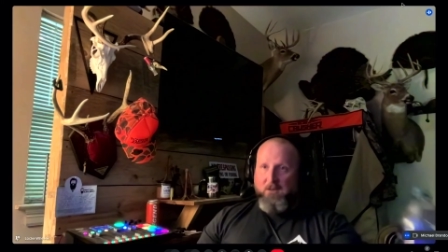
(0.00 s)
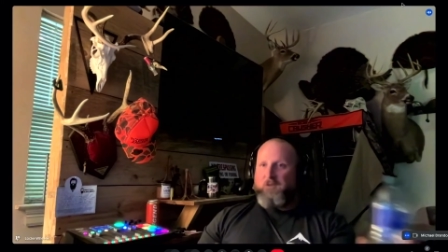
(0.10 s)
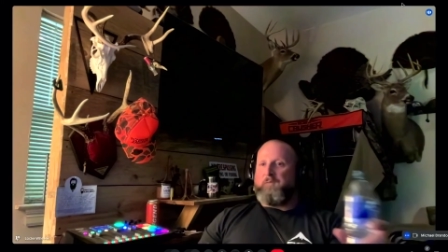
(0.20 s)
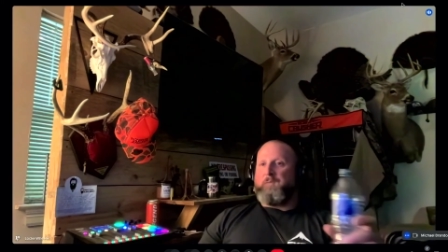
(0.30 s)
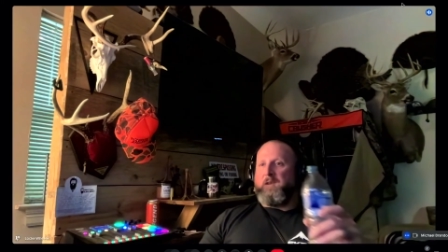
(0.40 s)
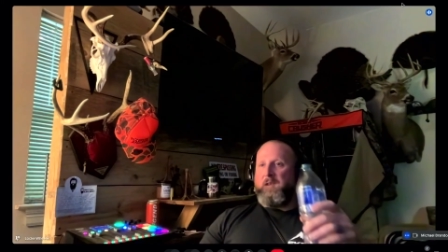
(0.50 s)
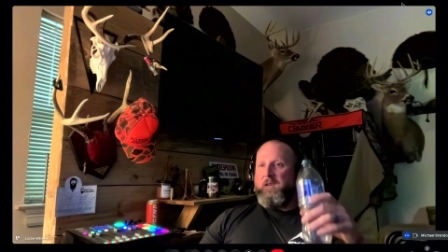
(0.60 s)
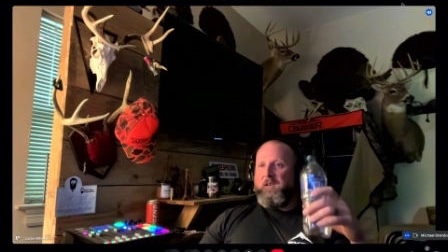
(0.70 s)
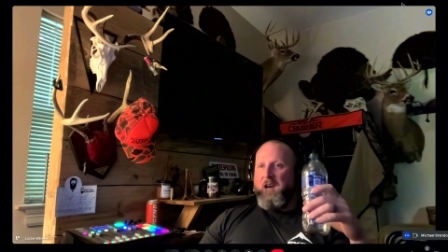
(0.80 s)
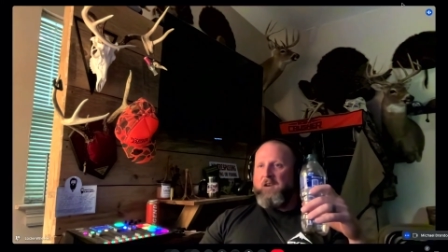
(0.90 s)
spend the
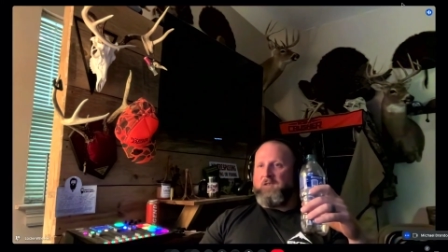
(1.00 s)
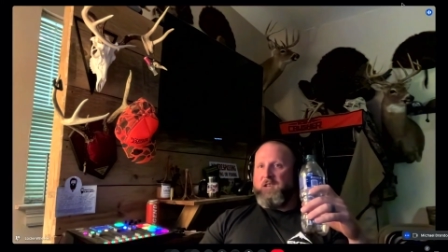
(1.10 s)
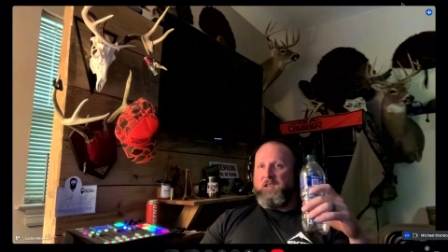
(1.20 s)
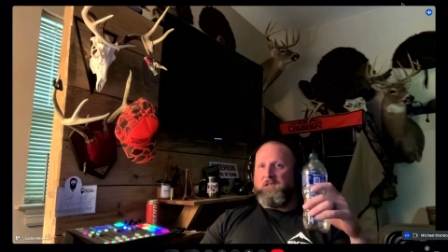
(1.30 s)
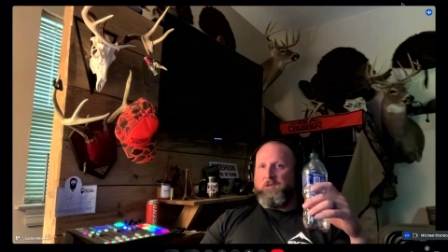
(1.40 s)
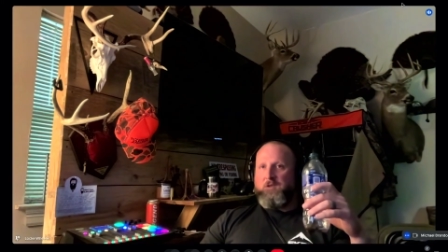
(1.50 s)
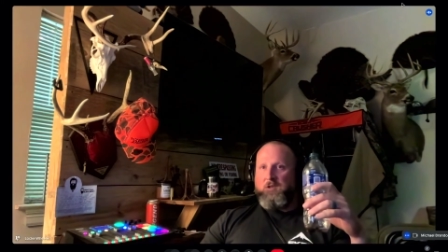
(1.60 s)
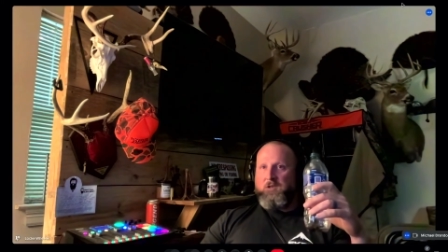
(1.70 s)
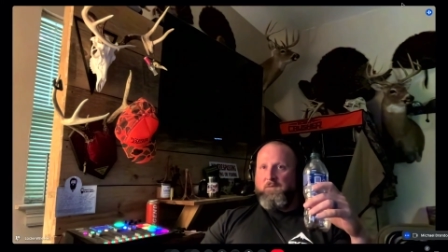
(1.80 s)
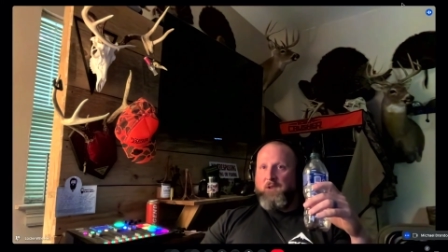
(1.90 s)
entire season
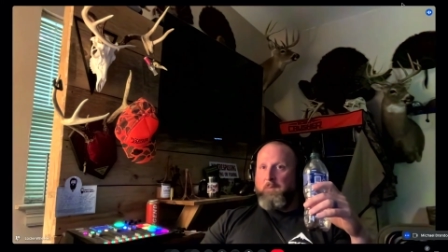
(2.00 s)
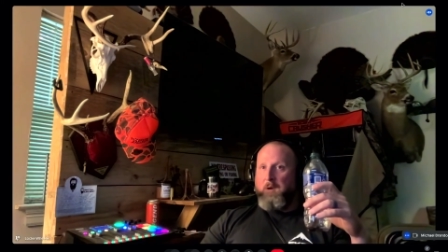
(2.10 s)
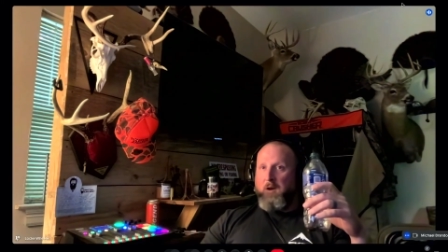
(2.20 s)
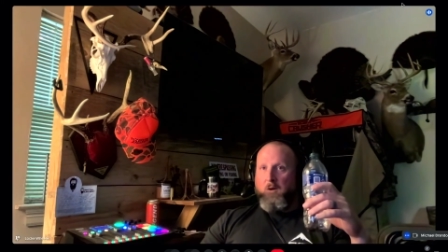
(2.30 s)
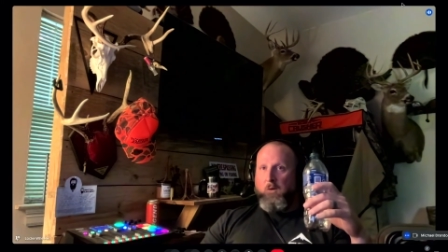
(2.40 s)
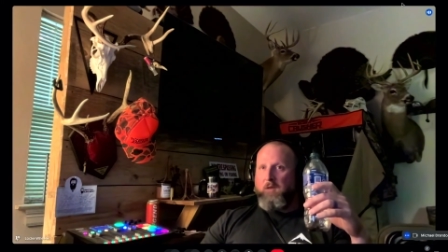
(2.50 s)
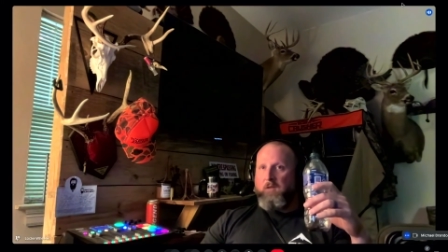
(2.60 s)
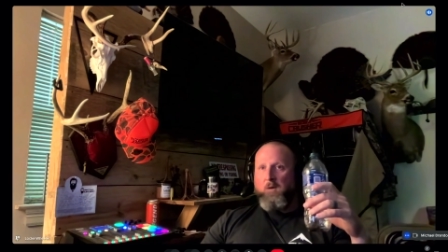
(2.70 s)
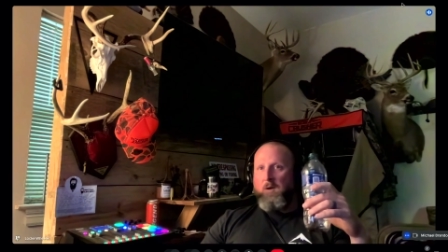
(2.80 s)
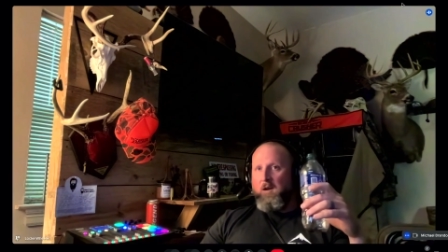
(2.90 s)
just flipping a coin,
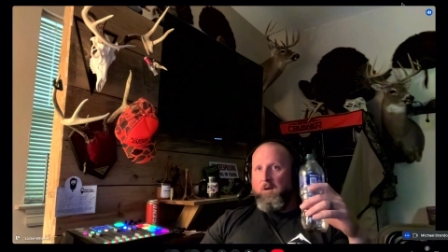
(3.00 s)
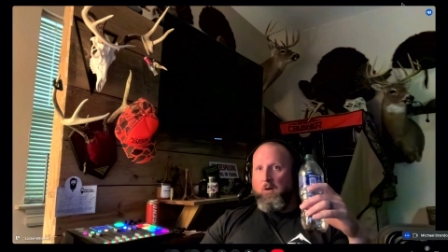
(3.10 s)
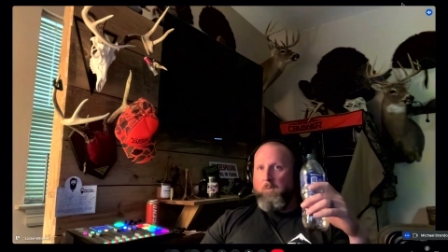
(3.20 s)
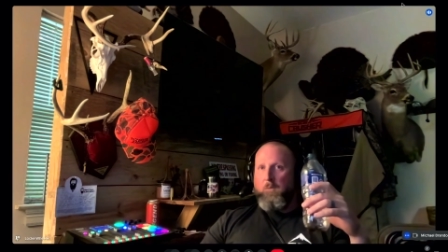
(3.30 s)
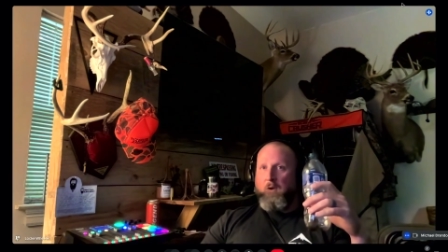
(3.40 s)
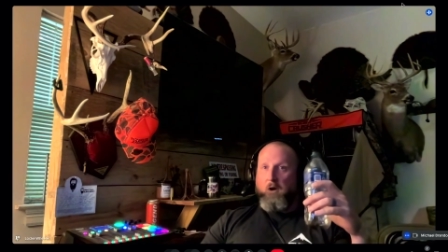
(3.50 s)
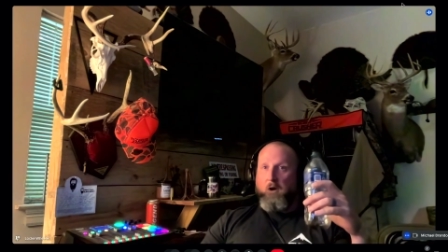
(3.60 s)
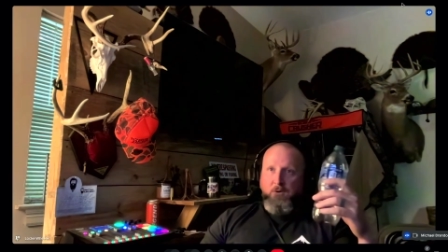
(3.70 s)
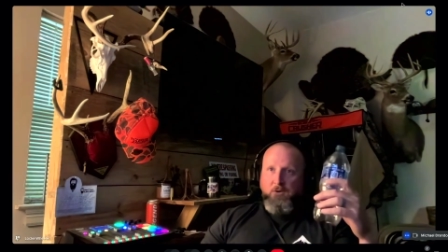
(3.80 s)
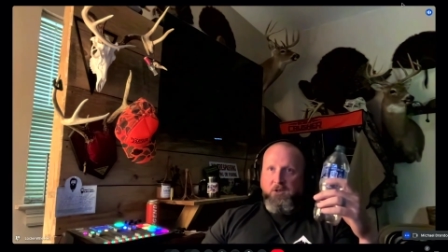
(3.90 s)
throwing at a dartboard,
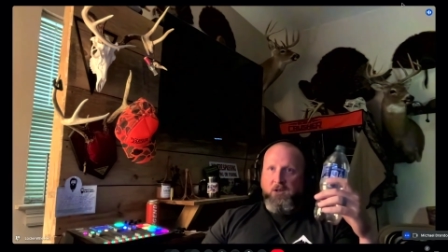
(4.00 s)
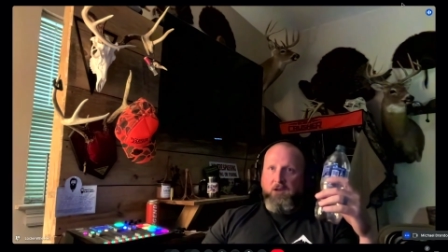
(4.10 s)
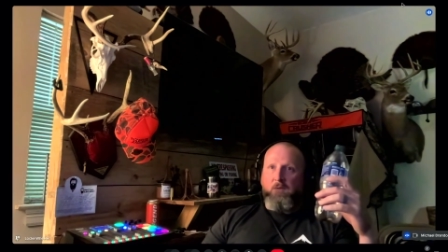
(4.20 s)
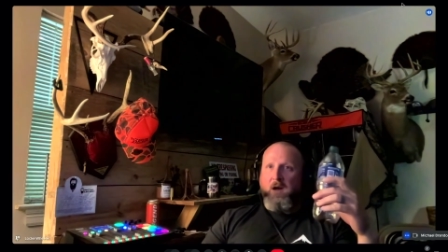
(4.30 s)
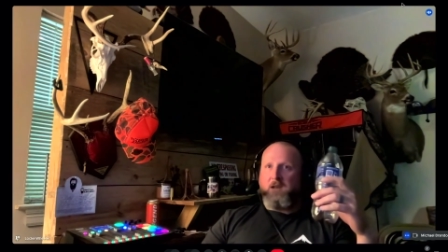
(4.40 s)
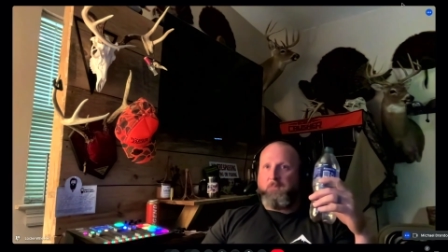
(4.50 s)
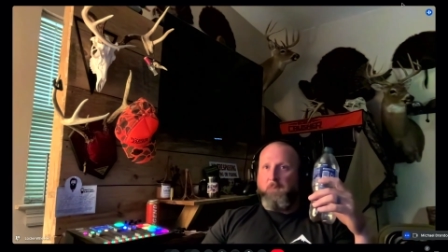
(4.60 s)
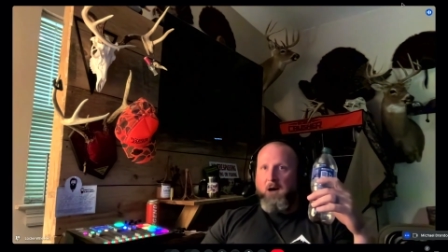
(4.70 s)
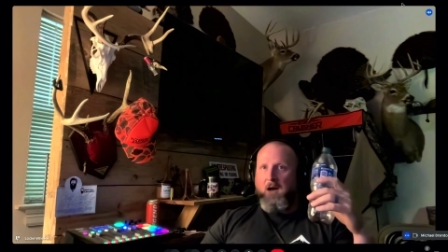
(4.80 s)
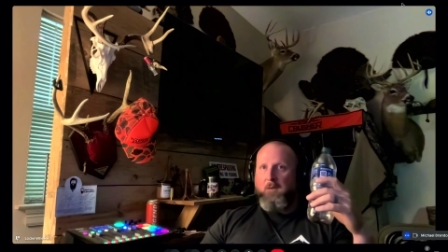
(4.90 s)
hoping you're sitting in the right
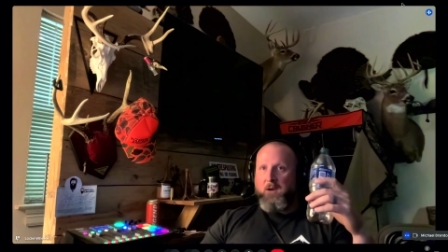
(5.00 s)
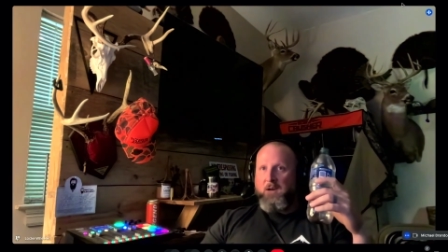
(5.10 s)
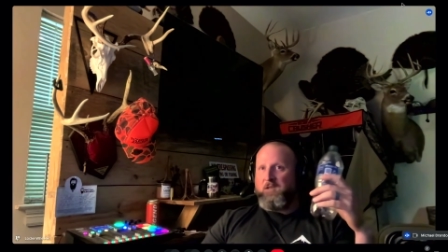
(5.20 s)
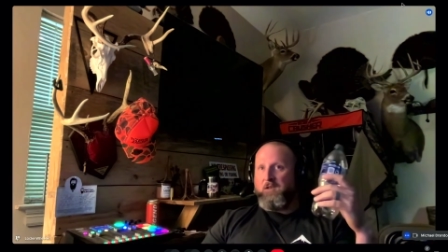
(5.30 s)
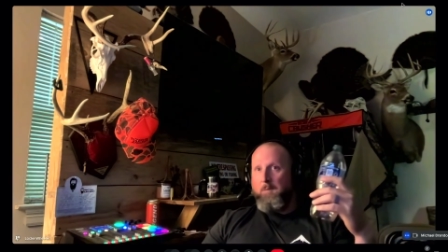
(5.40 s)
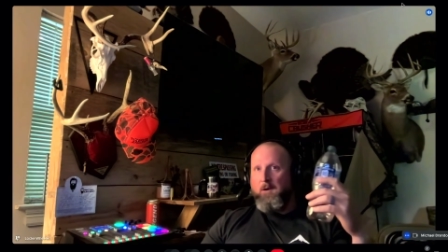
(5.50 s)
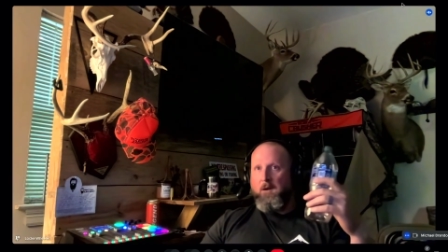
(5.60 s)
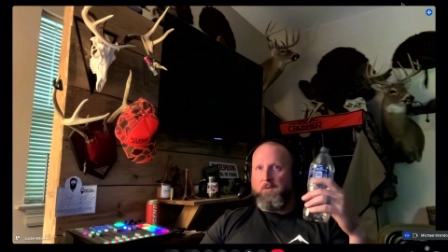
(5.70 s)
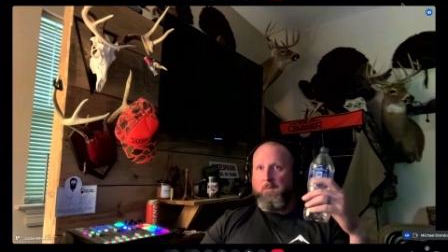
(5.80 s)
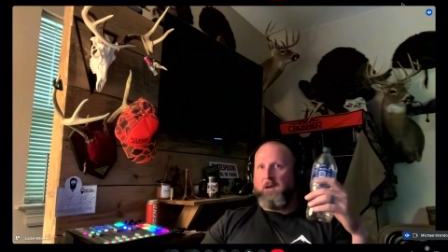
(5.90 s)
spot when he's dumb
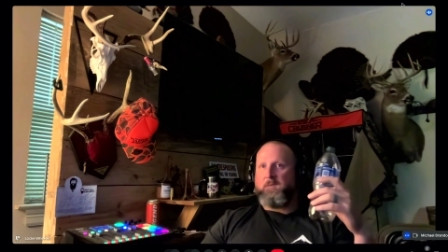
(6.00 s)
enough to make a